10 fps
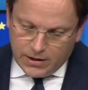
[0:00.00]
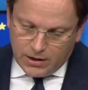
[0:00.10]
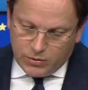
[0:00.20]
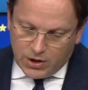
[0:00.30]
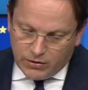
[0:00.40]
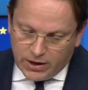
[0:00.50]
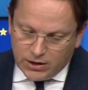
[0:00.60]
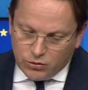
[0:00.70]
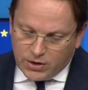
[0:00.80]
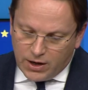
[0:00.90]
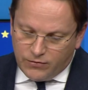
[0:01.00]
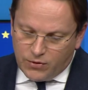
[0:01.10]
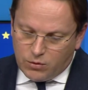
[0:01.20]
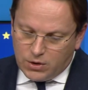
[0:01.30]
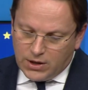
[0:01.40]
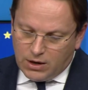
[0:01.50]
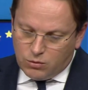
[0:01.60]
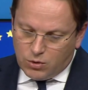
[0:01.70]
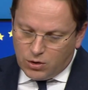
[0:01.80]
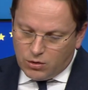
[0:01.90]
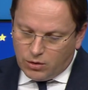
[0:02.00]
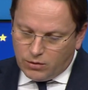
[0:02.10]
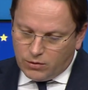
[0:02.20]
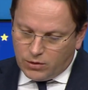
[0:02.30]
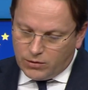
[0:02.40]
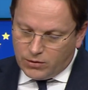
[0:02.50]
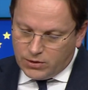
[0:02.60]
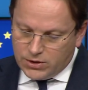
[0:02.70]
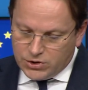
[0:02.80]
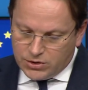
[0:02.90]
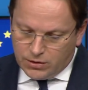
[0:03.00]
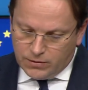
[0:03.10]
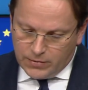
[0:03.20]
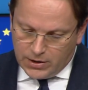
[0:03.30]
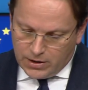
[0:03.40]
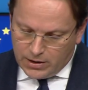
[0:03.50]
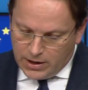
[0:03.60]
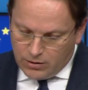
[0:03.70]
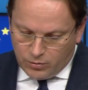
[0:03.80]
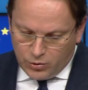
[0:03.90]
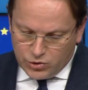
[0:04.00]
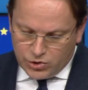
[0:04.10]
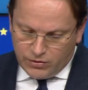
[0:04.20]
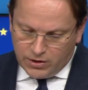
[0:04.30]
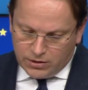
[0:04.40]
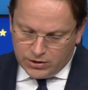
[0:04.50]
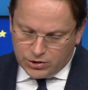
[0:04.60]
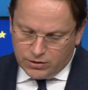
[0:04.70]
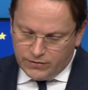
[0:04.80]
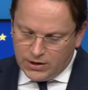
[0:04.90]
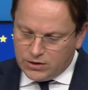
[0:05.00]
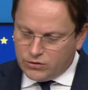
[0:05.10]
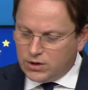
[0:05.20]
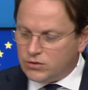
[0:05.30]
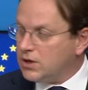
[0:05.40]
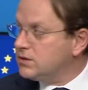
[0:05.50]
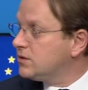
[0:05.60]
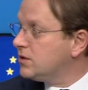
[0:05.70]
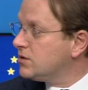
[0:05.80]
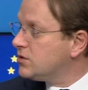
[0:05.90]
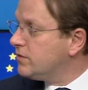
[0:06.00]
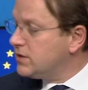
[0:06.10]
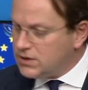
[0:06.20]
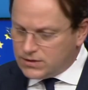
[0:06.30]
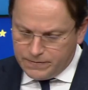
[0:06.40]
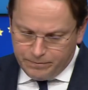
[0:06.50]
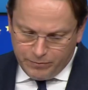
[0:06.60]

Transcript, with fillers: and we are ready to take forward our work on, on, on digital uh, and on mutual recognition of electronic trust uh, services.